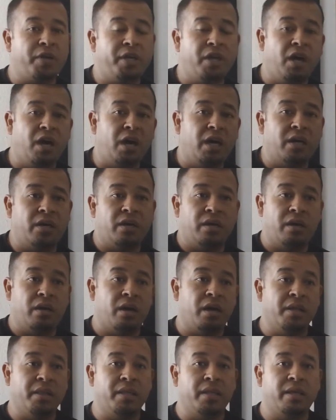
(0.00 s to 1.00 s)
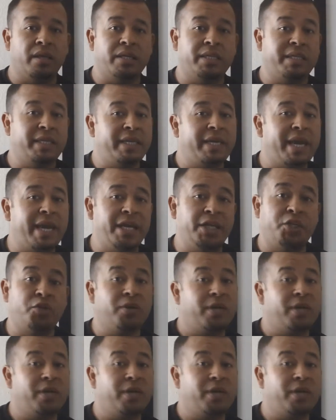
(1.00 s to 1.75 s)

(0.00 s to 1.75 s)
Young on the DH,